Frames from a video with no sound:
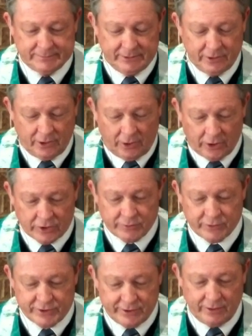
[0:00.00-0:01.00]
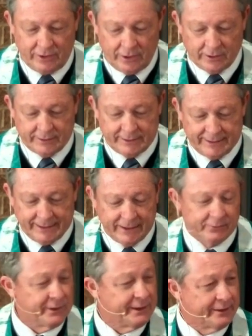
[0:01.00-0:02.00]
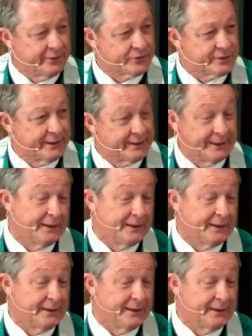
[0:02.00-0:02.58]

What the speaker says: their hearts were still hardened, and they didn't really understand.